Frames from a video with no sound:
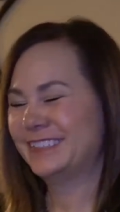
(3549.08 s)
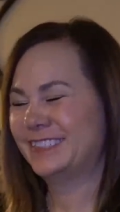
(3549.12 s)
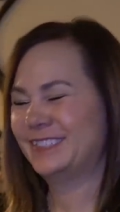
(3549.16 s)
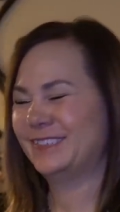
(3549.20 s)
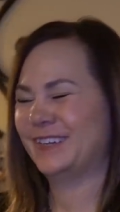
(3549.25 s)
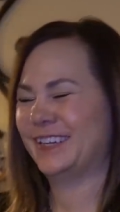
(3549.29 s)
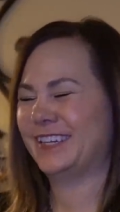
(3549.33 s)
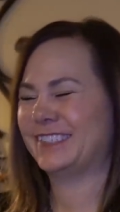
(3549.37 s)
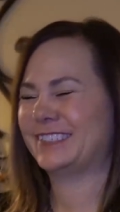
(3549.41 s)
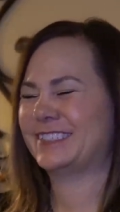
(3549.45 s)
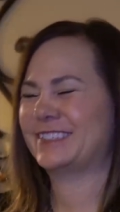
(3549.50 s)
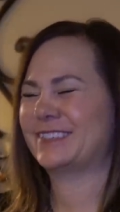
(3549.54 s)
to
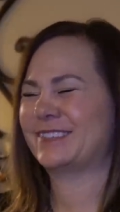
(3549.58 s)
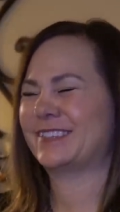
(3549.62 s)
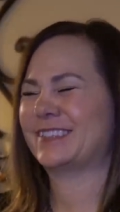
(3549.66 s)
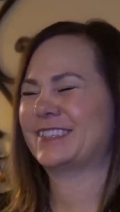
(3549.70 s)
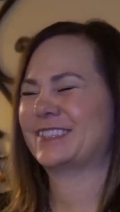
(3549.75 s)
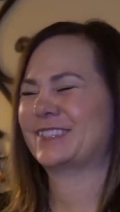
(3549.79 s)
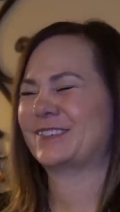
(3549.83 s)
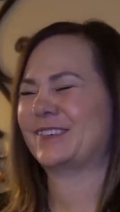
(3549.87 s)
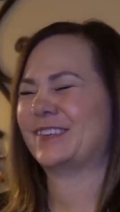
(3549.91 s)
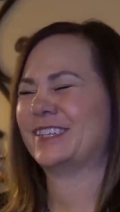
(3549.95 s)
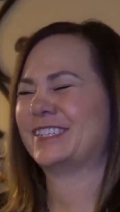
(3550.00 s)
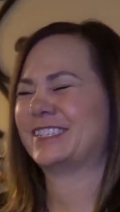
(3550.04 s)
answer
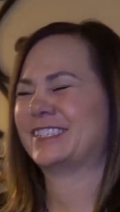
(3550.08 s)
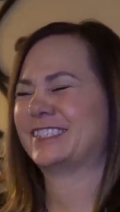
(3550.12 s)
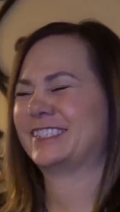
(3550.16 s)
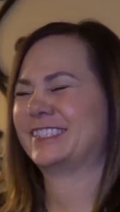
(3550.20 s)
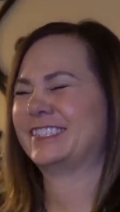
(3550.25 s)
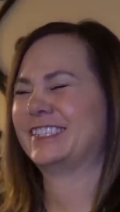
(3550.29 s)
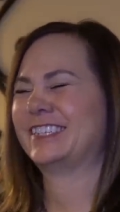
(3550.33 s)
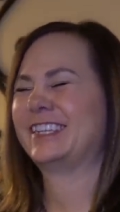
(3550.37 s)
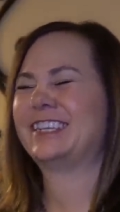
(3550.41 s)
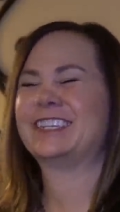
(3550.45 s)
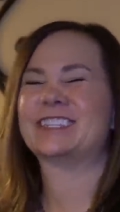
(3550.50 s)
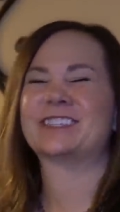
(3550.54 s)
this
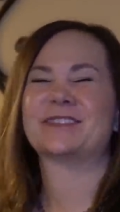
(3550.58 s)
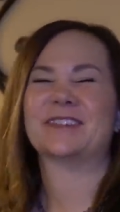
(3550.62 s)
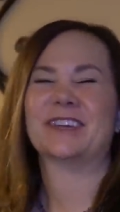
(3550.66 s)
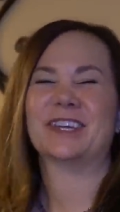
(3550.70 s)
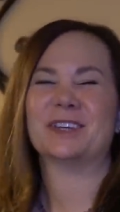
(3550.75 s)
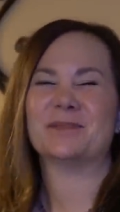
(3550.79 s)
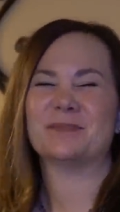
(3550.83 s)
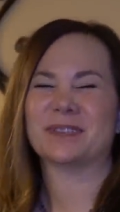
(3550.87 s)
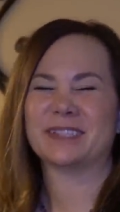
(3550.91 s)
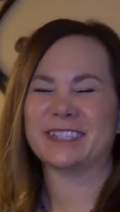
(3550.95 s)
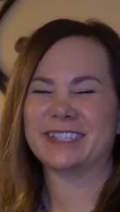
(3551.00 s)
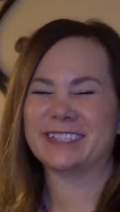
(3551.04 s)
question, and he is
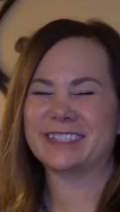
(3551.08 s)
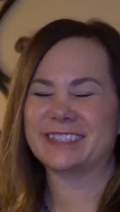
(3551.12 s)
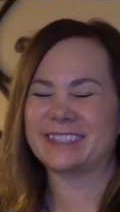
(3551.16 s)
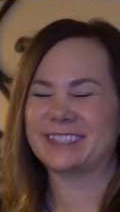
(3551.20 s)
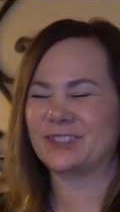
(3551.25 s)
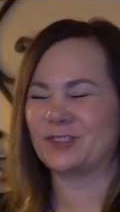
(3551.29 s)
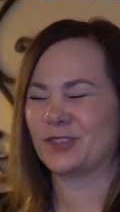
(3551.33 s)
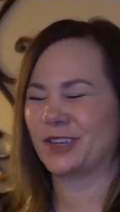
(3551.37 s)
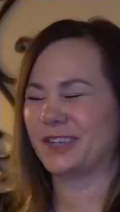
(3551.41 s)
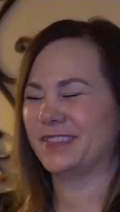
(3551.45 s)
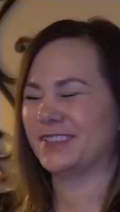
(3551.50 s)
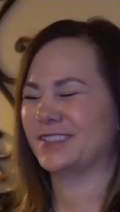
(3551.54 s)
very pleased
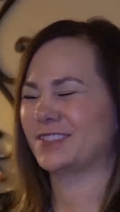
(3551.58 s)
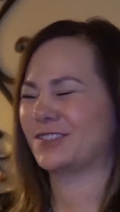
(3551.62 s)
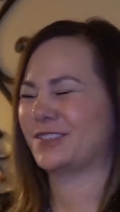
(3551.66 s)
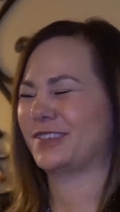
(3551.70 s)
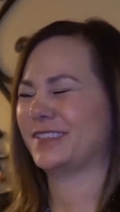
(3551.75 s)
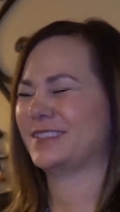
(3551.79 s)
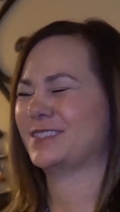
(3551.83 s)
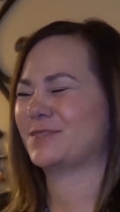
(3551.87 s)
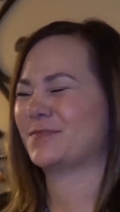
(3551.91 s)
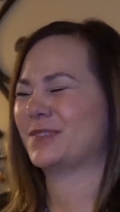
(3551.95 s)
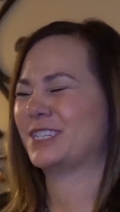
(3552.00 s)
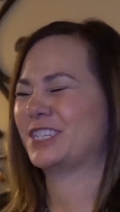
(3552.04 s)
to join this
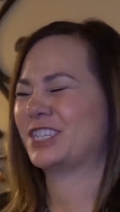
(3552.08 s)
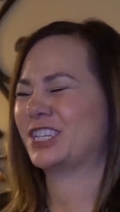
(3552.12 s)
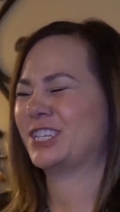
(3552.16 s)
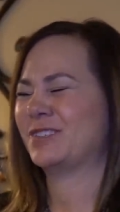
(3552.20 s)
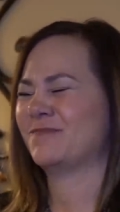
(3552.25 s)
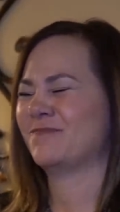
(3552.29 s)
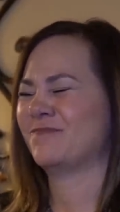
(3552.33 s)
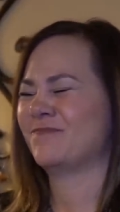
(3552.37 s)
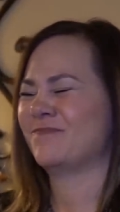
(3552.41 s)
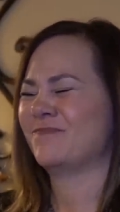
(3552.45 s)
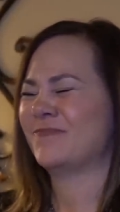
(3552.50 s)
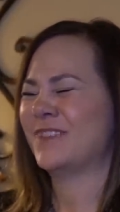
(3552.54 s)

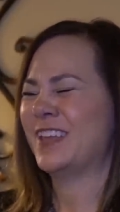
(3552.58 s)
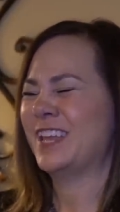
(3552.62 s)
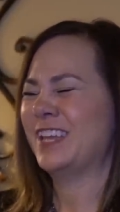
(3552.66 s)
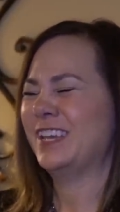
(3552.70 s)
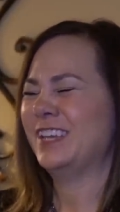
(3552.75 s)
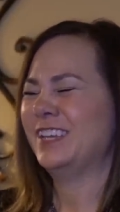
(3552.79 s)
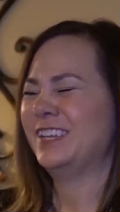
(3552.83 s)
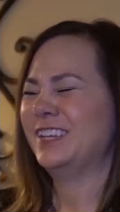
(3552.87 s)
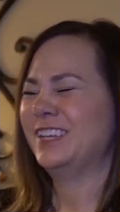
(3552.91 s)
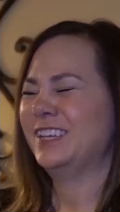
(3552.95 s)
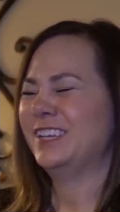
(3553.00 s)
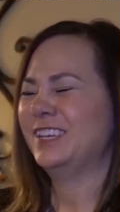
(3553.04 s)
transmission.
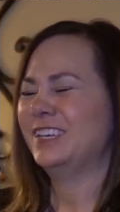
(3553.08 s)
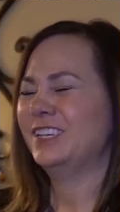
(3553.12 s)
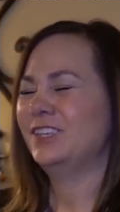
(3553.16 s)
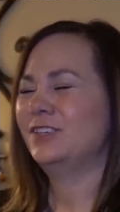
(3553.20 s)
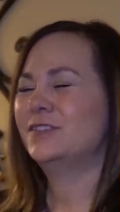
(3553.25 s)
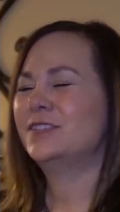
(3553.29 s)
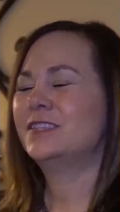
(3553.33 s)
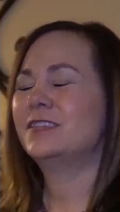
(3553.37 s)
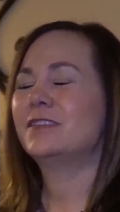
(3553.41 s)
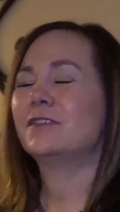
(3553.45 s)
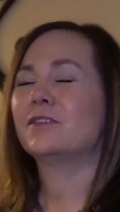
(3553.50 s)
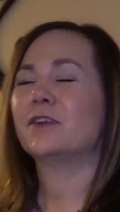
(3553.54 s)
You
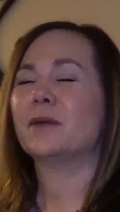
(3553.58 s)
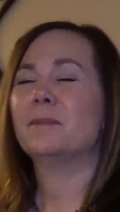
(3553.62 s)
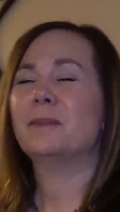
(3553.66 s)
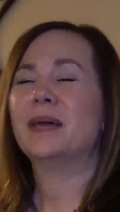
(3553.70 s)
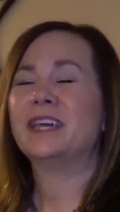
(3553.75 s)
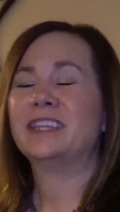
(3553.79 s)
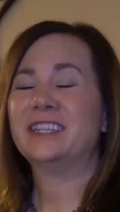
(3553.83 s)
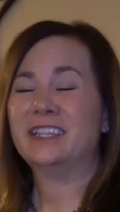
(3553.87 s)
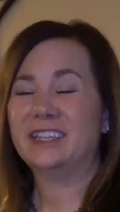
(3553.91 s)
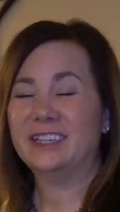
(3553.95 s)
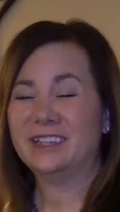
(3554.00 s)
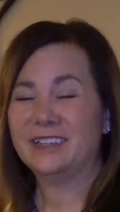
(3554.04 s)
see, there are
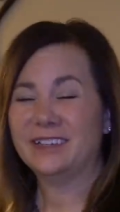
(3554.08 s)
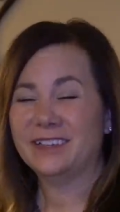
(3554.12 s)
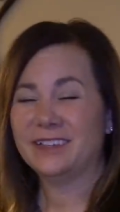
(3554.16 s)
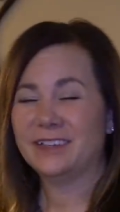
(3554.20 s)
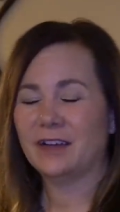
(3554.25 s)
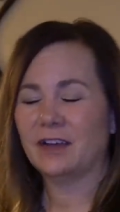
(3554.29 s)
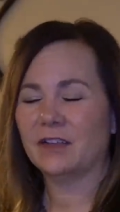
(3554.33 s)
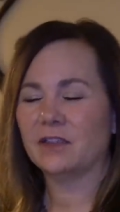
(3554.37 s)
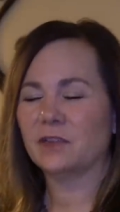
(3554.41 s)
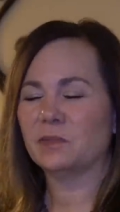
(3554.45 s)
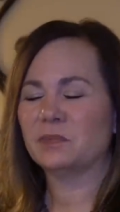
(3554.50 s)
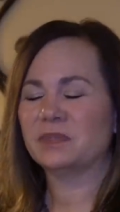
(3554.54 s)
many
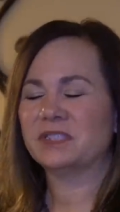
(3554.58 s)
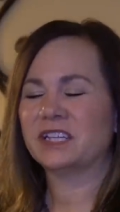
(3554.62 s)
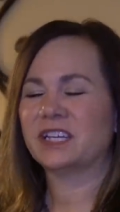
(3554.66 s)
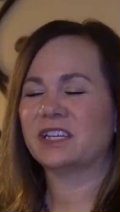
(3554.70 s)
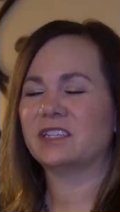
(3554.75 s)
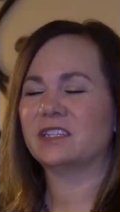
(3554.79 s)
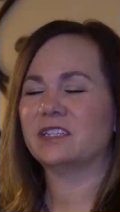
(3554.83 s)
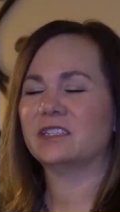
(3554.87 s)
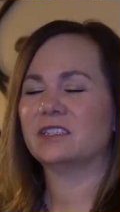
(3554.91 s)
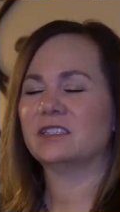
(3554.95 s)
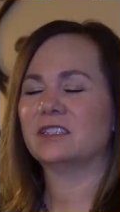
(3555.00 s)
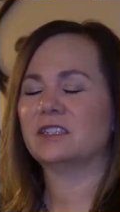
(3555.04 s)
on the
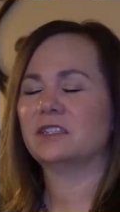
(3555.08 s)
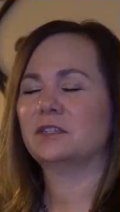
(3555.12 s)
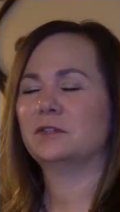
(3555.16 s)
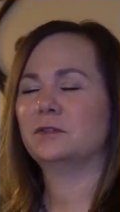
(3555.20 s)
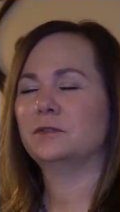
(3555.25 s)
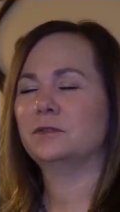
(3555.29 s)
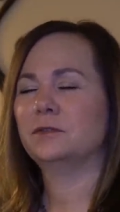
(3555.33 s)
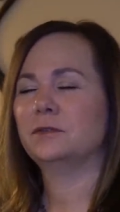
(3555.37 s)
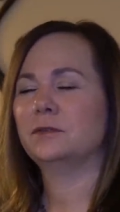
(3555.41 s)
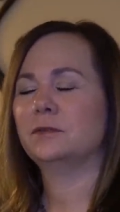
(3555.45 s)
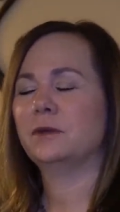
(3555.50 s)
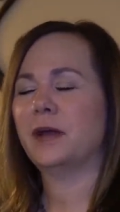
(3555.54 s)
planet
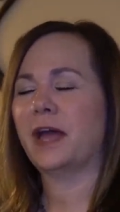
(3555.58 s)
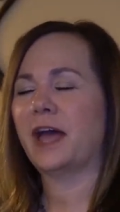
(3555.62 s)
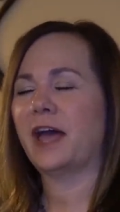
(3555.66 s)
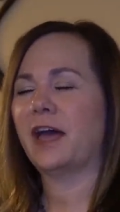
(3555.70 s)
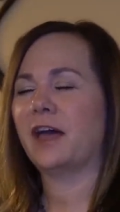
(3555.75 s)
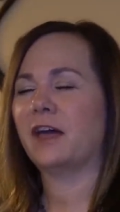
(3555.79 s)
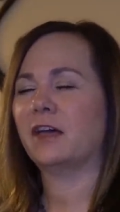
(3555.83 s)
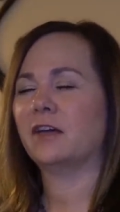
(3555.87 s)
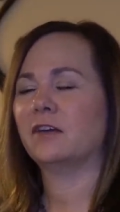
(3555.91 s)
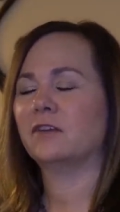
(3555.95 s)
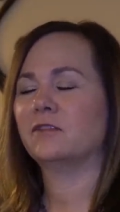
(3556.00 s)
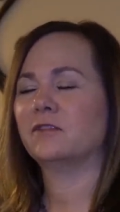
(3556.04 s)
who
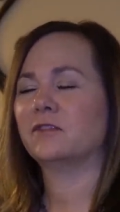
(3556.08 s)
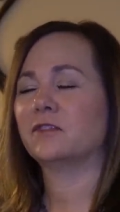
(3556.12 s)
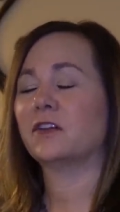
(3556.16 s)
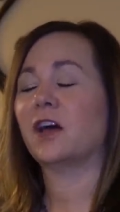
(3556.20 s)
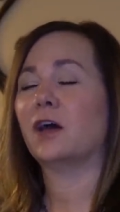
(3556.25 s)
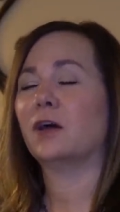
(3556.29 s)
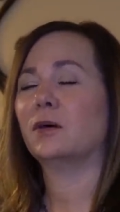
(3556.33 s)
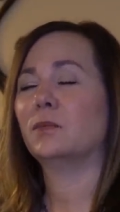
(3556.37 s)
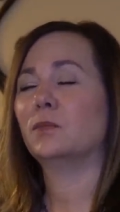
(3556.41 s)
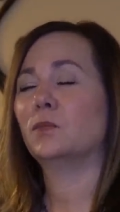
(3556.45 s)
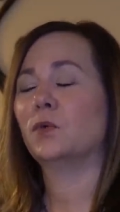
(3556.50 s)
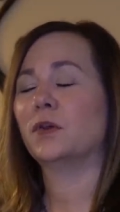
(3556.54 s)
have
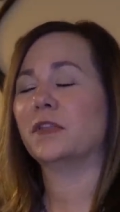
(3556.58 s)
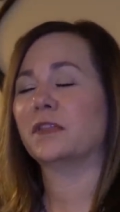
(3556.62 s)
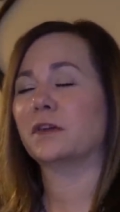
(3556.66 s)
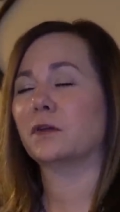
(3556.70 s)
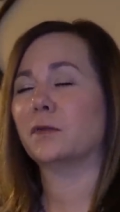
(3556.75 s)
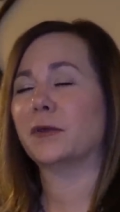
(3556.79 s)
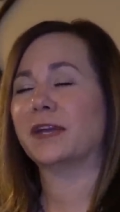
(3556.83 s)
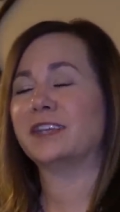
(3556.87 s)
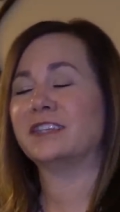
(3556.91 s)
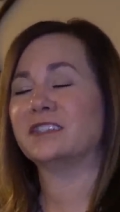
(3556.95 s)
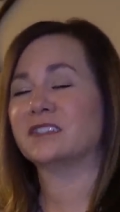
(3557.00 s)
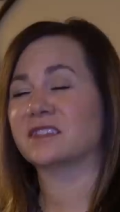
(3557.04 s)
come with a
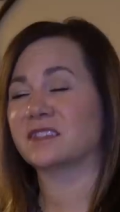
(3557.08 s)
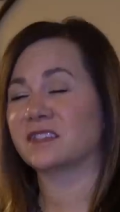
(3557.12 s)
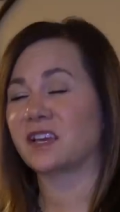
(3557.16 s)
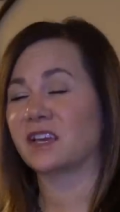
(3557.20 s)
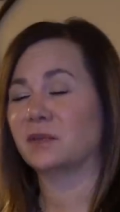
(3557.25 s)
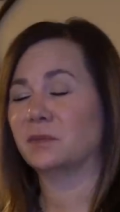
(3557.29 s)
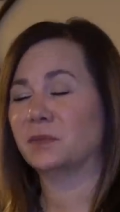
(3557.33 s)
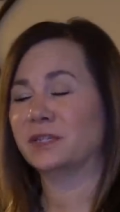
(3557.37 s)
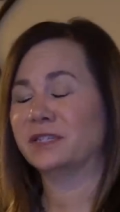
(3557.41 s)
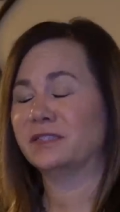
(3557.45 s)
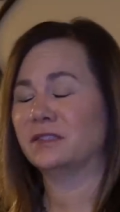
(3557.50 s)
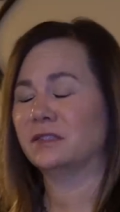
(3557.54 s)
great
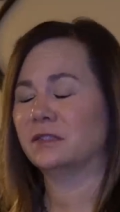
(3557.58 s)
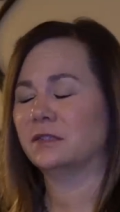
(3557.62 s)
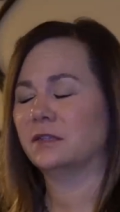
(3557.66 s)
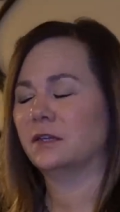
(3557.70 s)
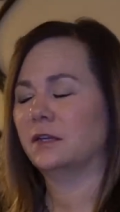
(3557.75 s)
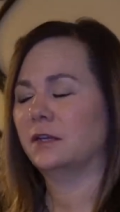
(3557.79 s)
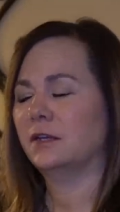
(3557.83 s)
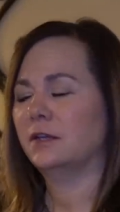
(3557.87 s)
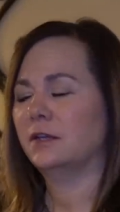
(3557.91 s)
assignment.